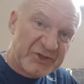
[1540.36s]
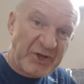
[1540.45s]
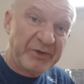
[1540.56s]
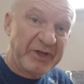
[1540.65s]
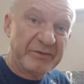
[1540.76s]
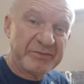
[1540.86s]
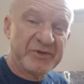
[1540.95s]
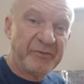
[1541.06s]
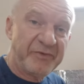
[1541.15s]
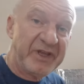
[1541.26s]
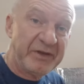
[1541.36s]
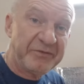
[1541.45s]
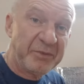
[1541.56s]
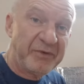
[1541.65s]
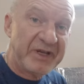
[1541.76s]
soaking up some of the heat
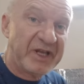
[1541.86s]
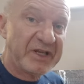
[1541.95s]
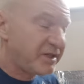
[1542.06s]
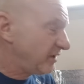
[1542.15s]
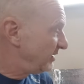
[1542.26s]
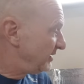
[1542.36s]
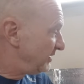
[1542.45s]
from the radiator